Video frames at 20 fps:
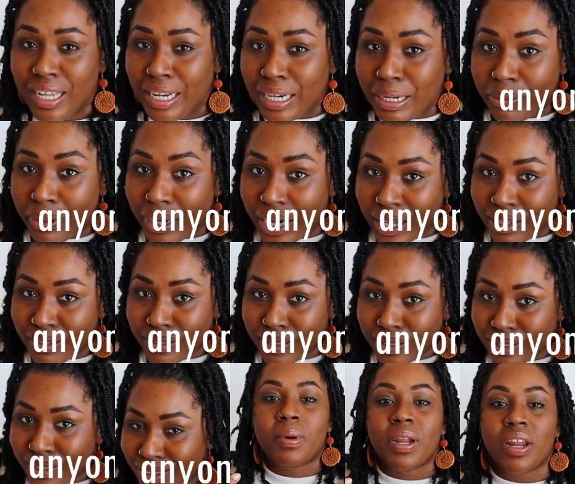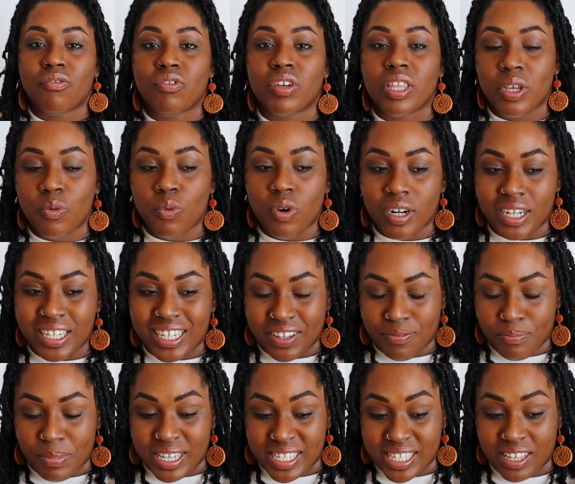Anyone else? But I really want to
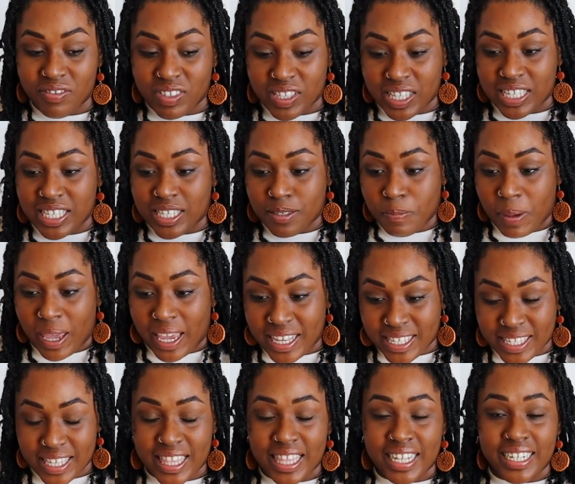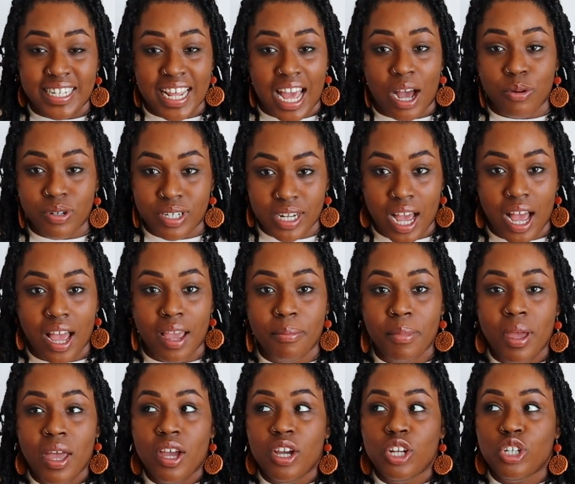give myself the space and the
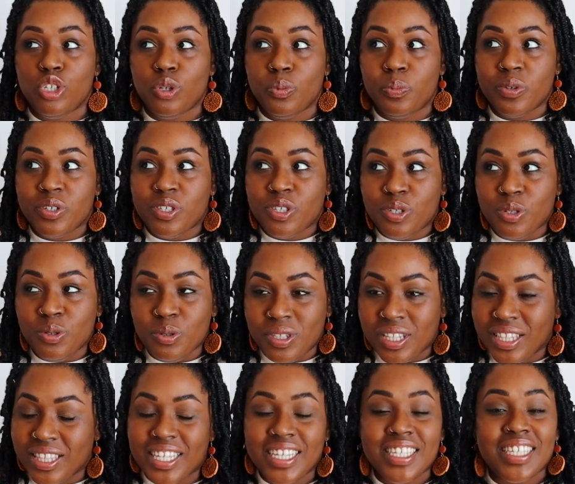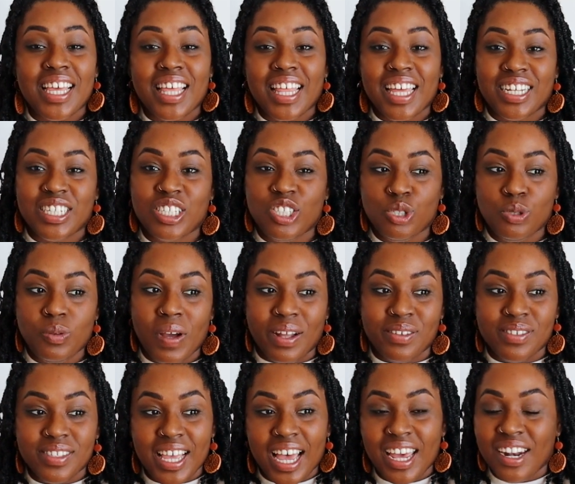downtime to pursue the things I like to do
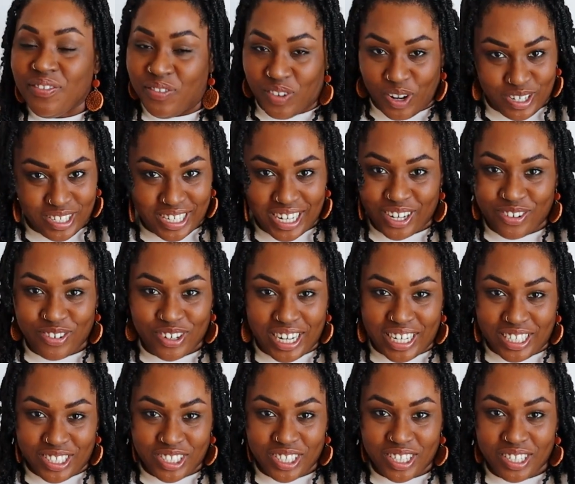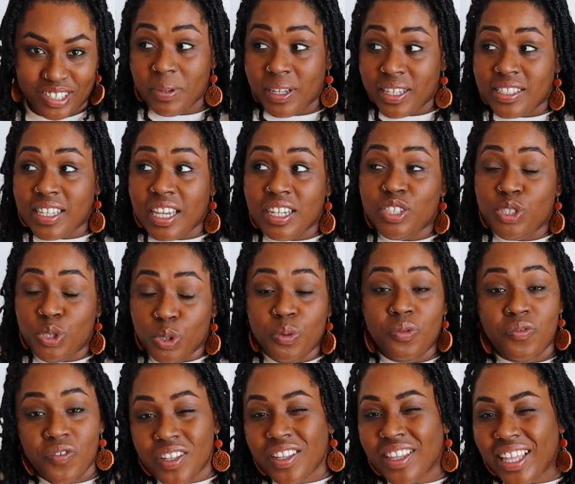outside of content creation, because I
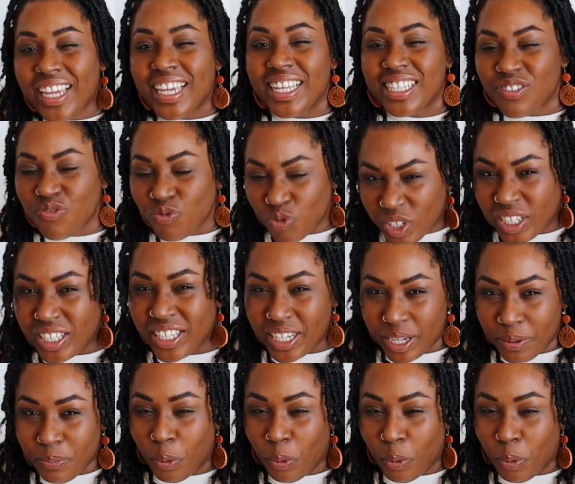do feel like it's really